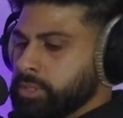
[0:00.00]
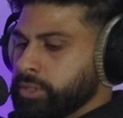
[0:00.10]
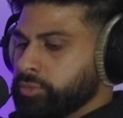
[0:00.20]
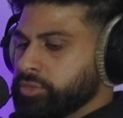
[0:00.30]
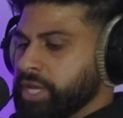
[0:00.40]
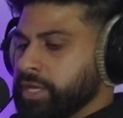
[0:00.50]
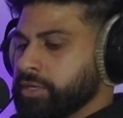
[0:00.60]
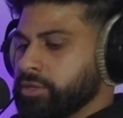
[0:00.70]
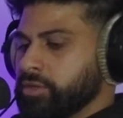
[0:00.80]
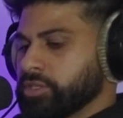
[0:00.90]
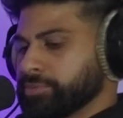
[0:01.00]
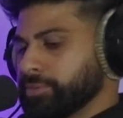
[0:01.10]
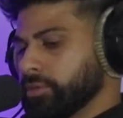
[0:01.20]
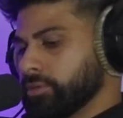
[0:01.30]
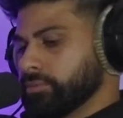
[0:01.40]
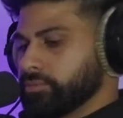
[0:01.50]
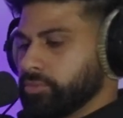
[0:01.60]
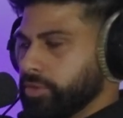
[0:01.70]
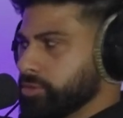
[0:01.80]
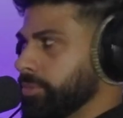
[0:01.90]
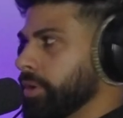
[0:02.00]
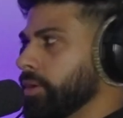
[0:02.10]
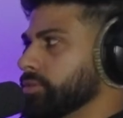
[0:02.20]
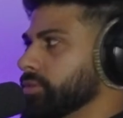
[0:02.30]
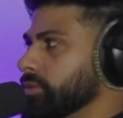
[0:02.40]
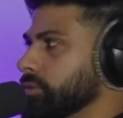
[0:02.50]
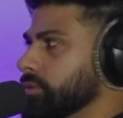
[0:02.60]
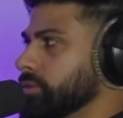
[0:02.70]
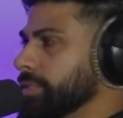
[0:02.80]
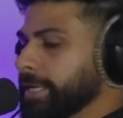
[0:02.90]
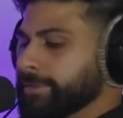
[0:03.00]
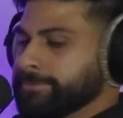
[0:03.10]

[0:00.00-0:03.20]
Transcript: He was taken into the hospital where he was pronounced dead.